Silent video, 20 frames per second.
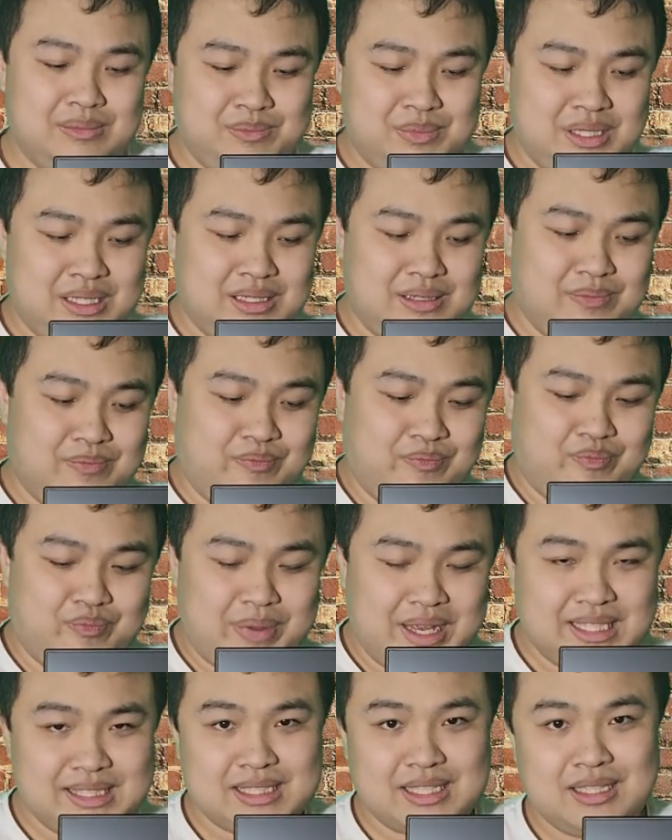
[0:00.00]
But
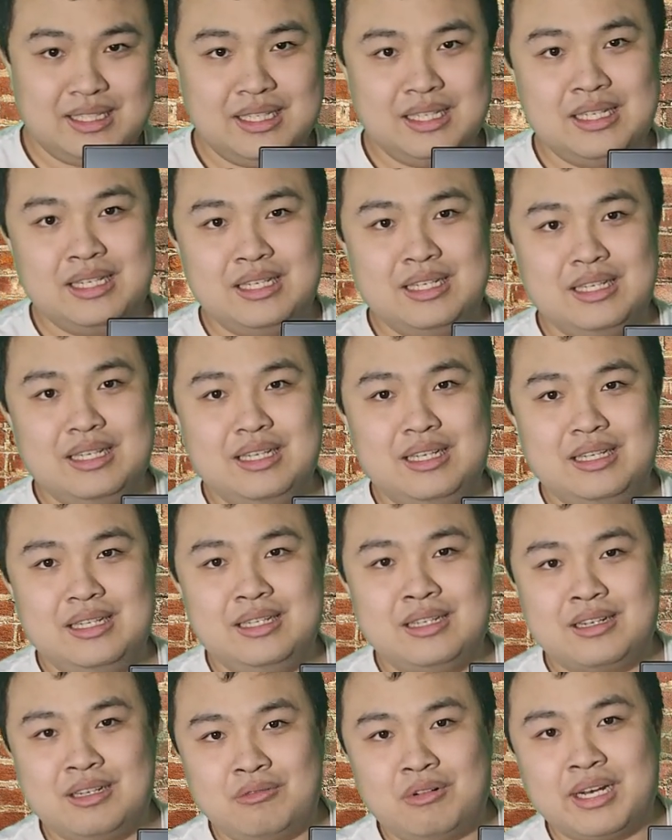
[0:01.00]
basically,
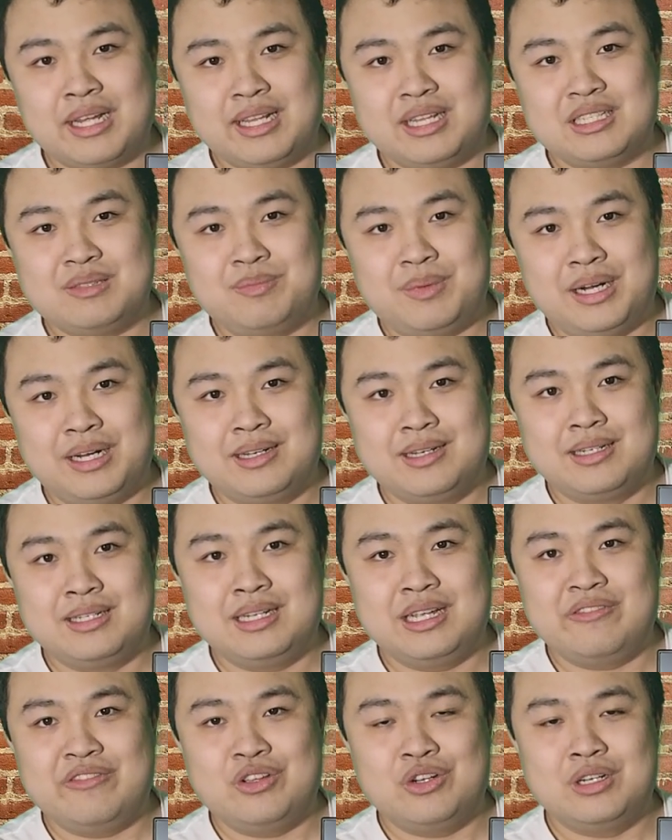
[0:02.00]
you're going to want to get this monitor
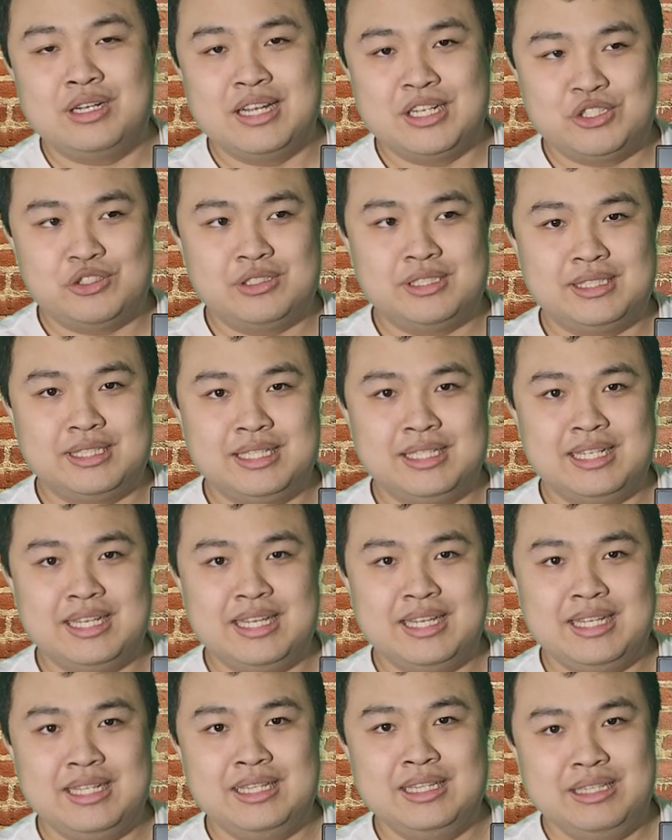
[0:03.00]
if you're interested
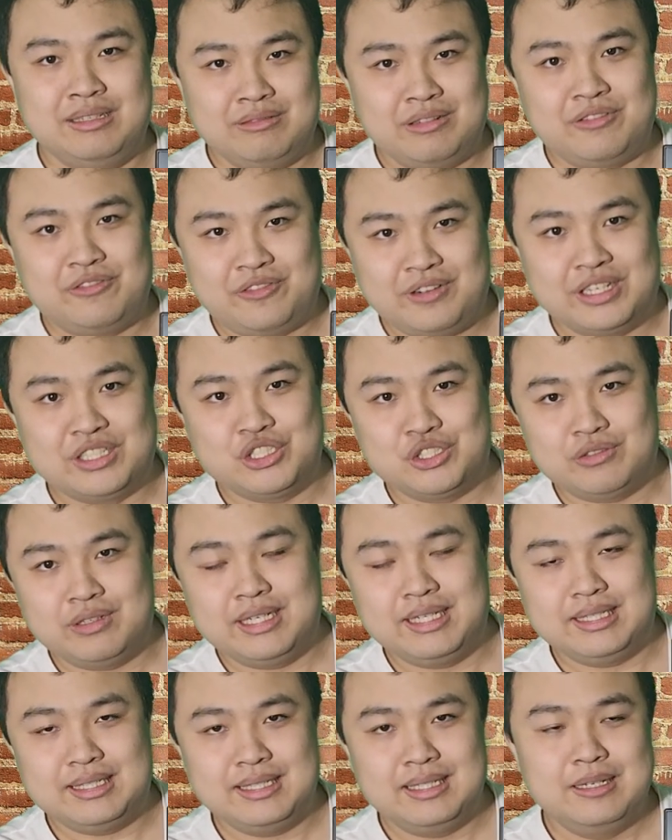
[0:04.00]
in the refresh
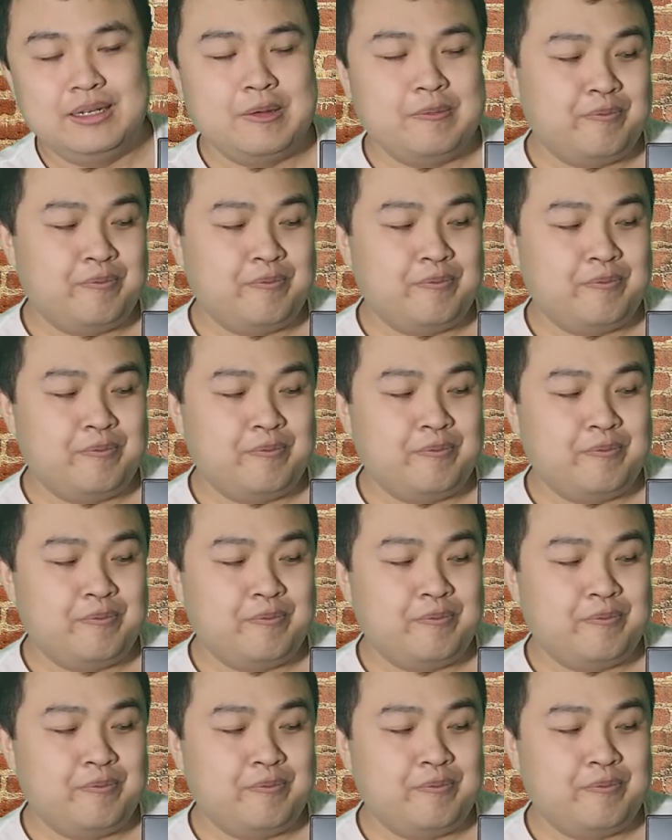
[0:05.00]
rate.